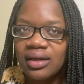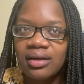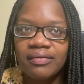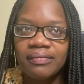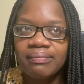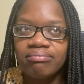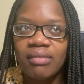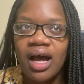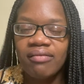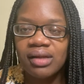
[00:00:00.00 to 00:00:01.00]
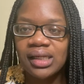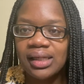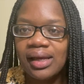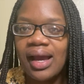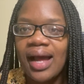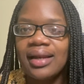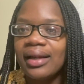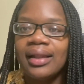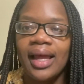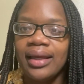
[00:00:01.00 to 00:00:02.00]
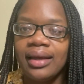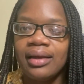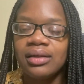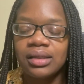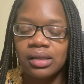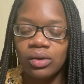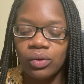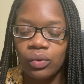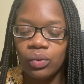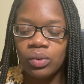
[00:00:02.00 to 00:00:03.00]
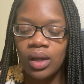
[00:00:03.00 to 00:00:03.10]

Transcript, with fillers: and obviously I didn't like it. So